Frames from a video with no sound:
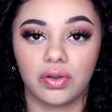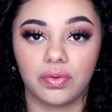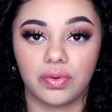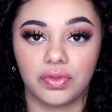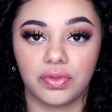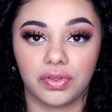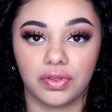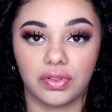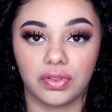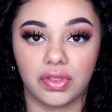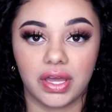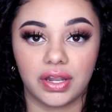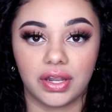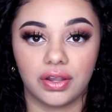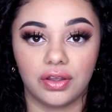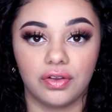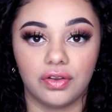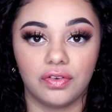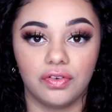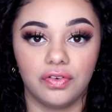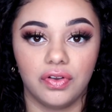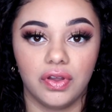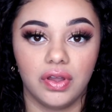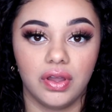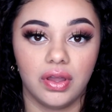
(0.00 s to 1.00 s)
with a lot
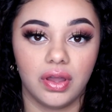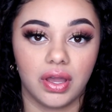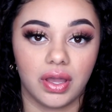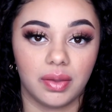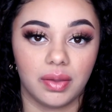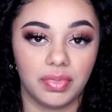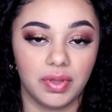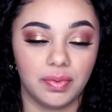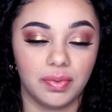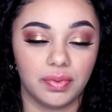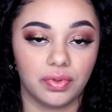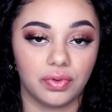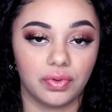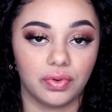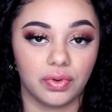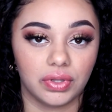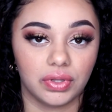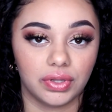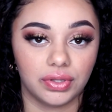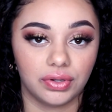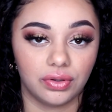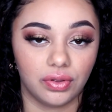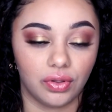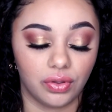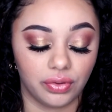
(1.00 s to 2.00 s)
of people who are a
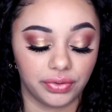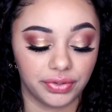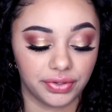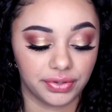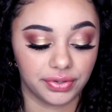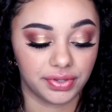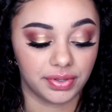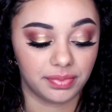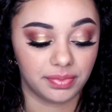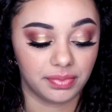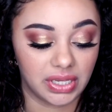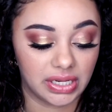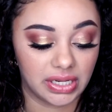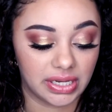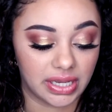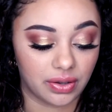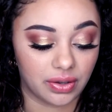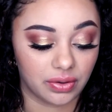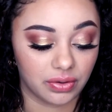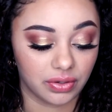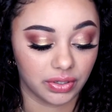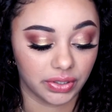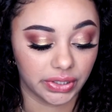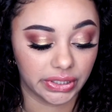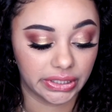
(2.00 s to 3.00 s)
little older than me now
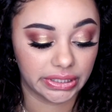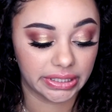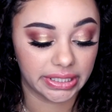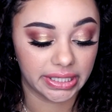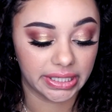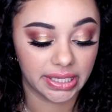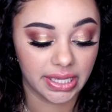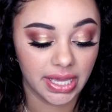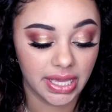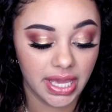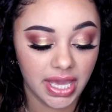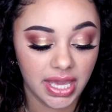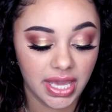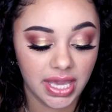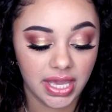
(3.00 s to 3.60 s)
currently,